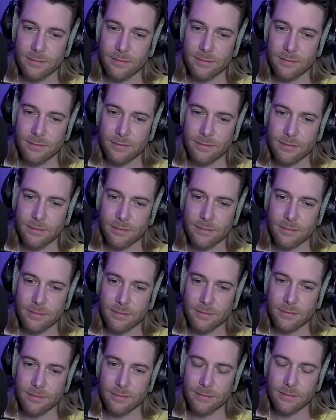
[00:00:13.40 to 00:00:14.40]

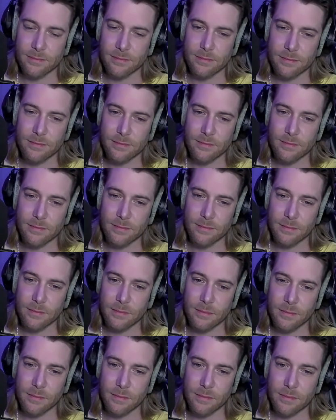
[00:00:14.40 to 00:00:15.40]

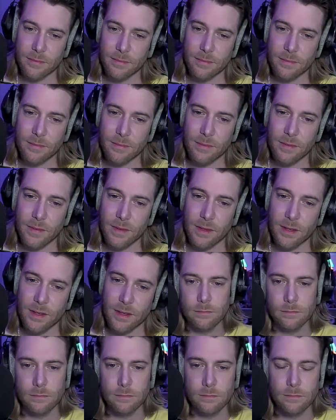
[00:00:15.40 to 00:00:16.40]

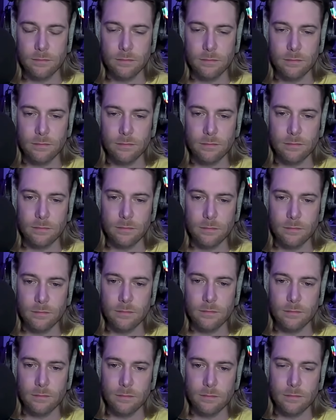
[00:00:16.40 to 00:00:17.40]

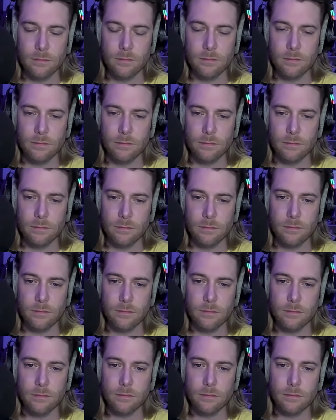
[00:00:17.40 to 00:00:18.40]

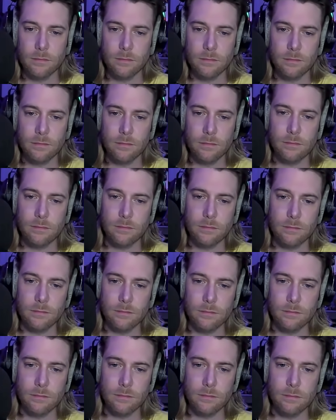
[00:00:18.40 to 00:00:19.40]

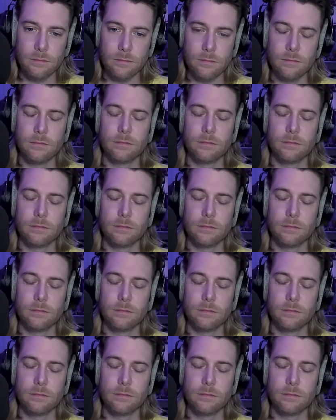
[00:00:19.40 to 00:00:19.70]
(not speaking)